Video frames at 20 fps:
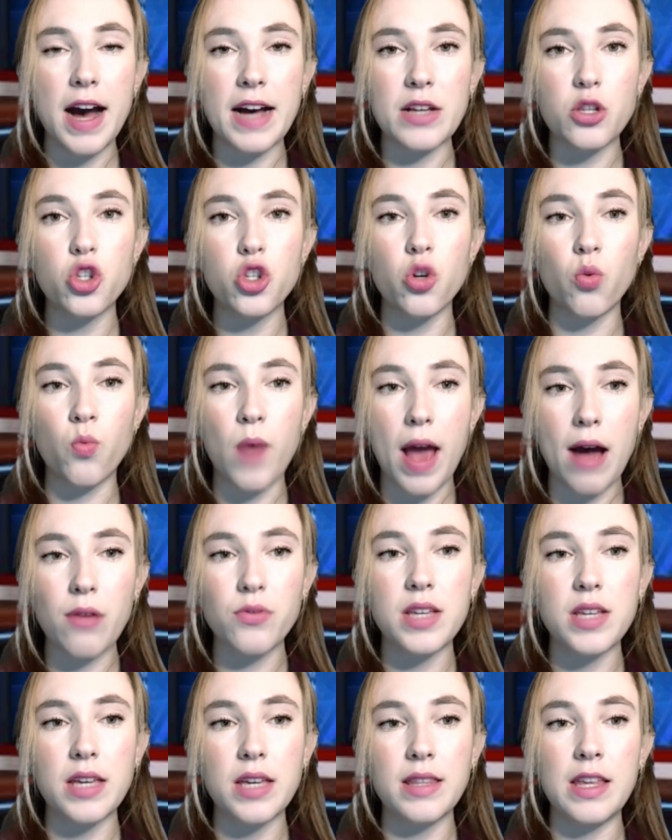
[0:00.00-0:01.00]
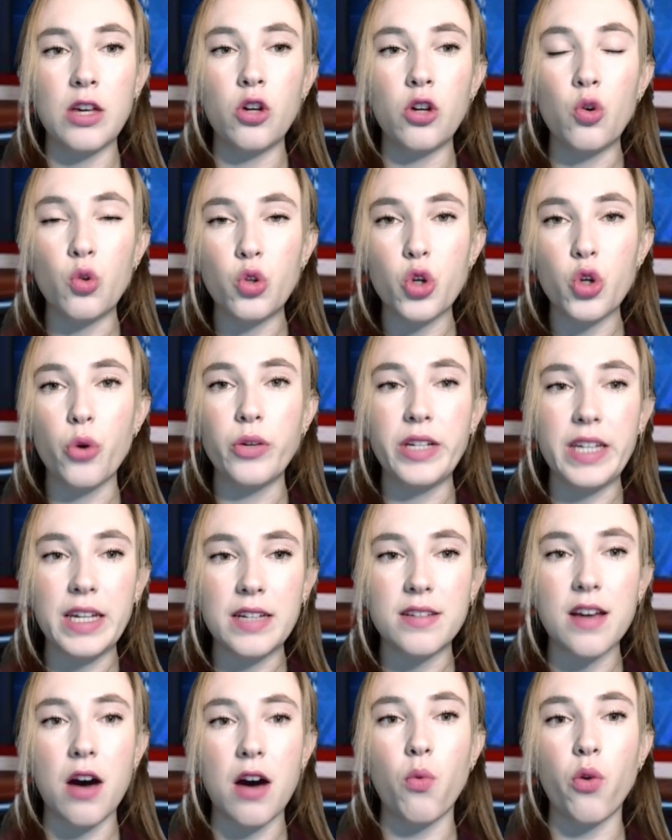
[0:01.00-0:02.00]
surrounding the Guto
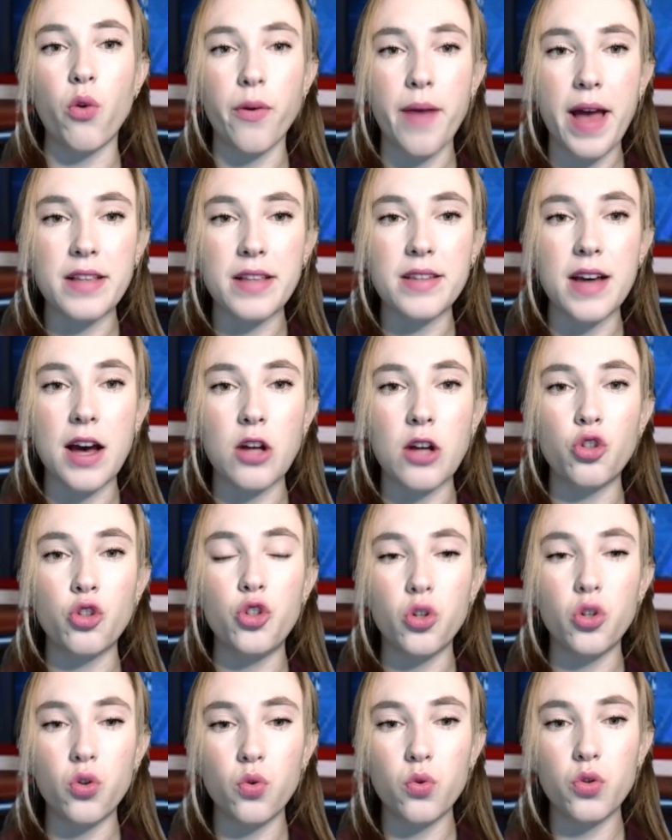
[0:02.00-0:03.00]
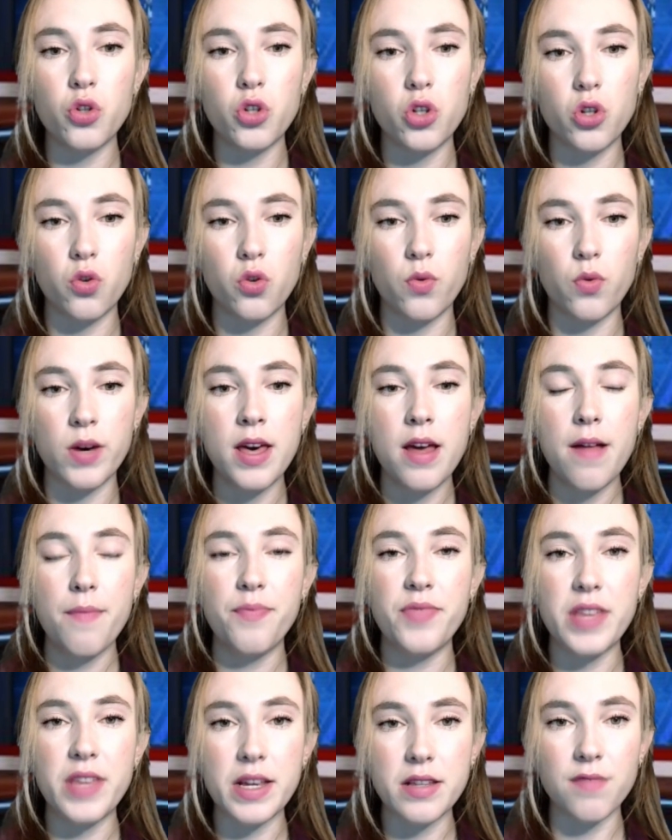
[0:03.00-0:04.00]
Gida Wareda due to
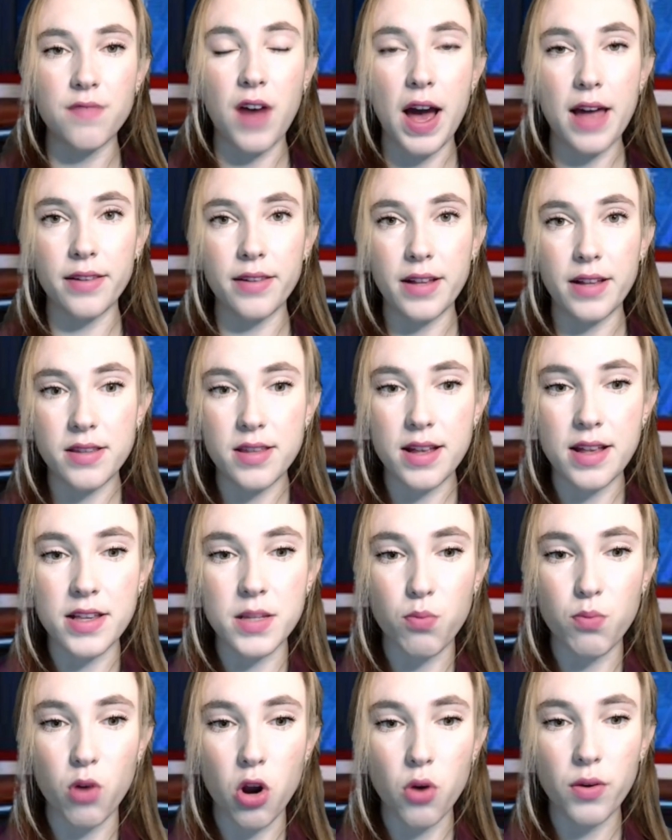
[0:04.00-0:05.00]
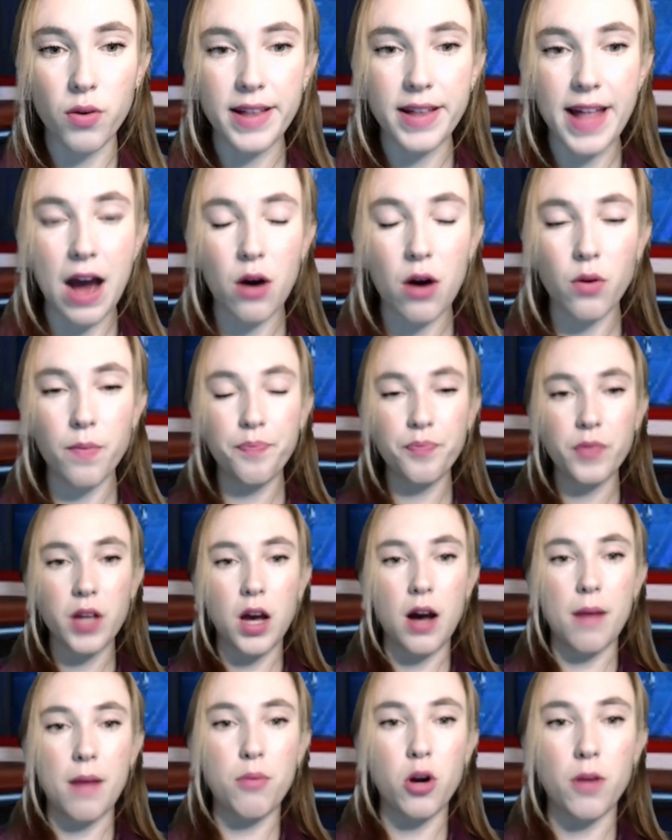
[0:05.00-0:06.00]
this violence that has broken out,
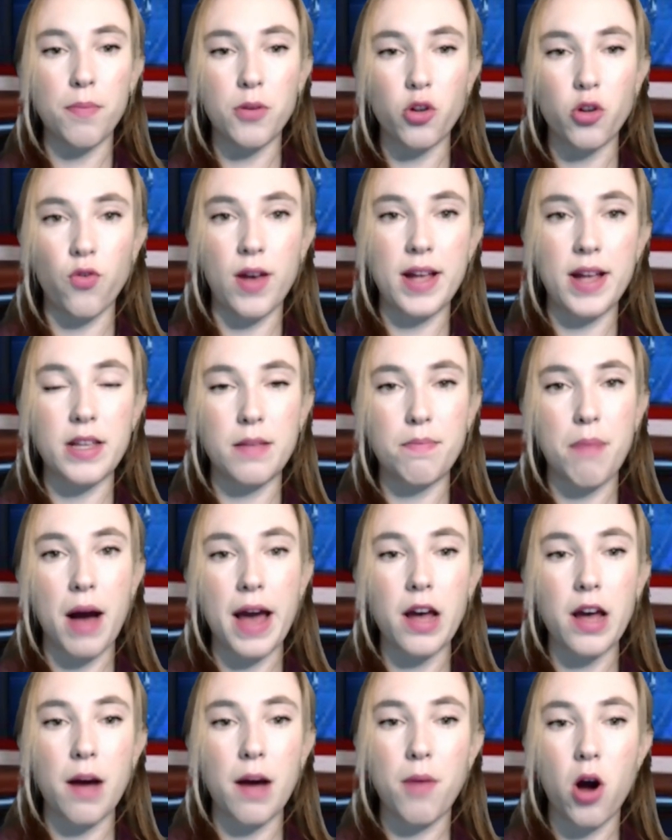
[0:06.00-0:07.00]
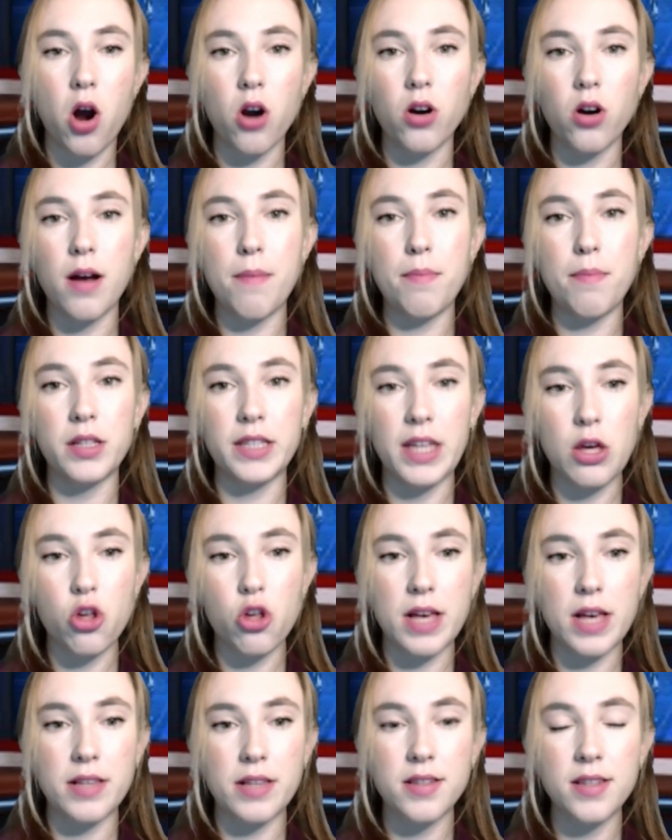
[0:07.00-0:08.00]
perpetrated by Amhara
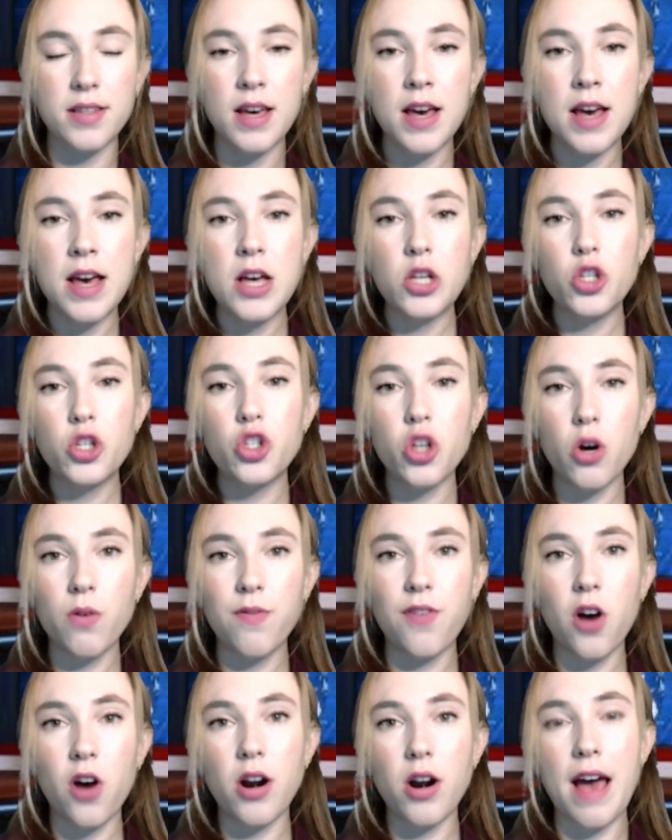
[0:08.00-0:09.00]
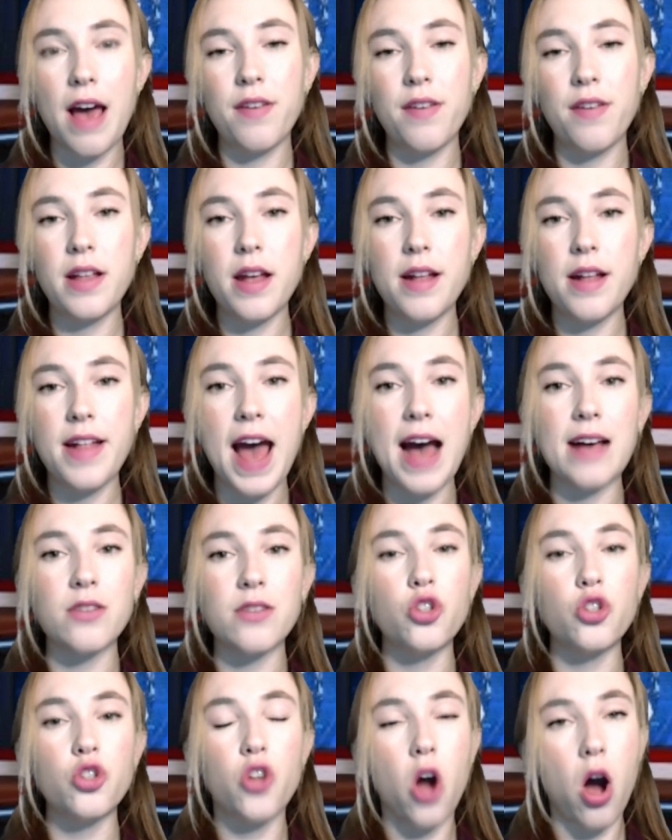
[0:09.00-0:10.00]
militias. So far, FNN
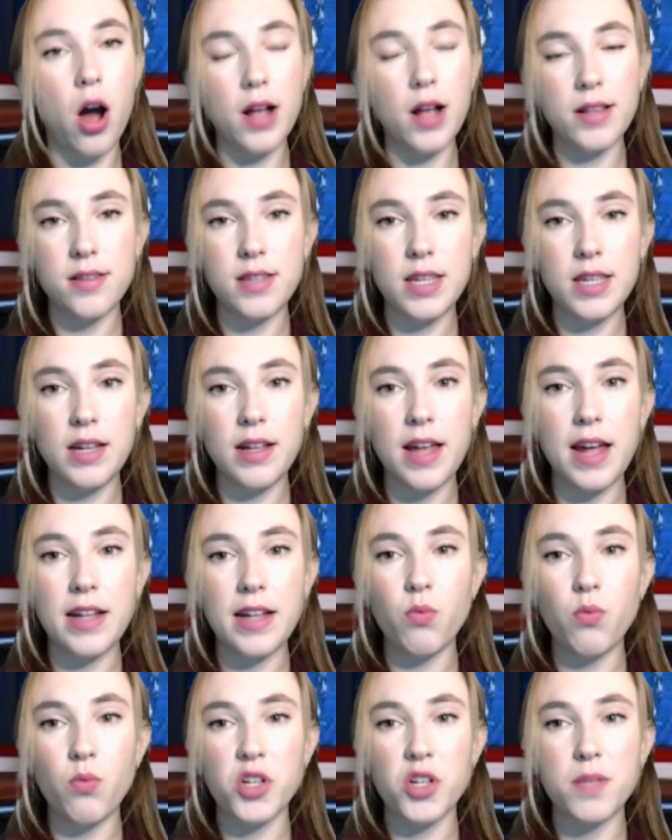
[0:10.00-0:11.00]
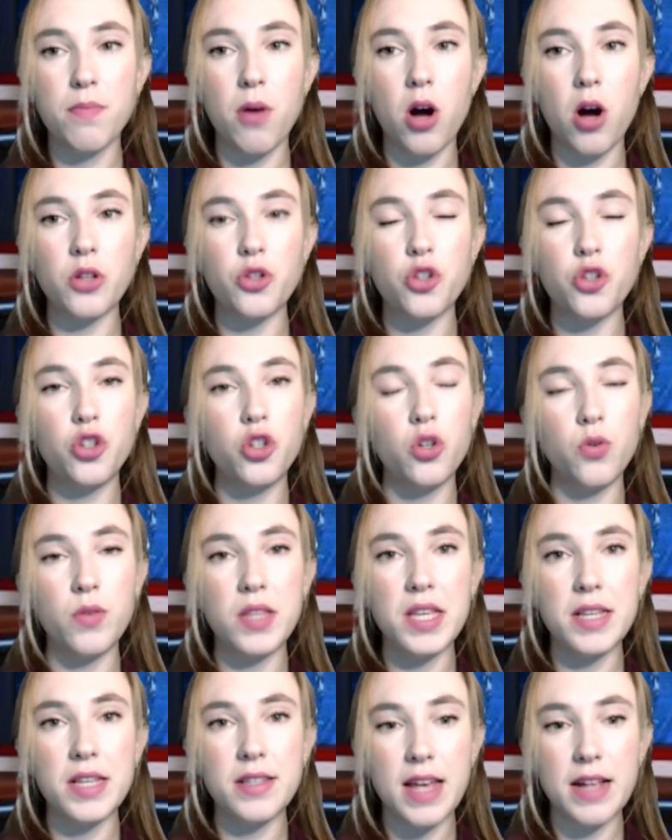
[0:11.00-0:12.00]
has not seen any response to
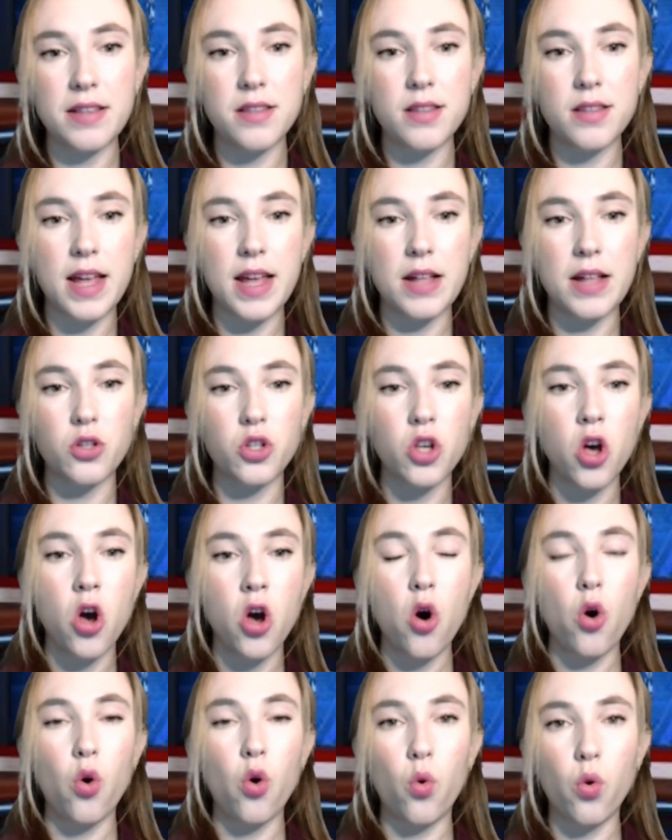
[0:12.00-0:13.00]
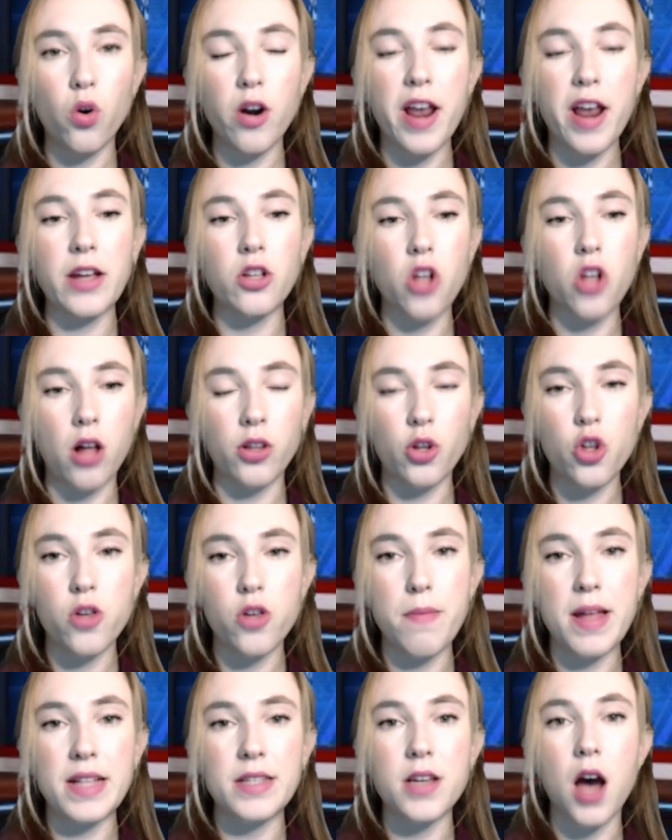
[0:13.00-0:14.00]
these incidents or
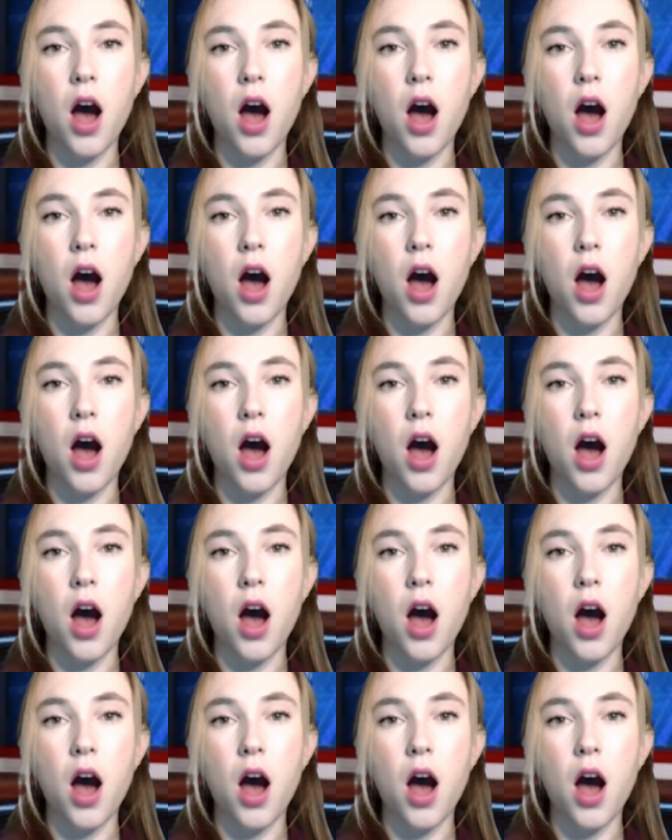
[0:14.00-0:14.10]
acknowledgement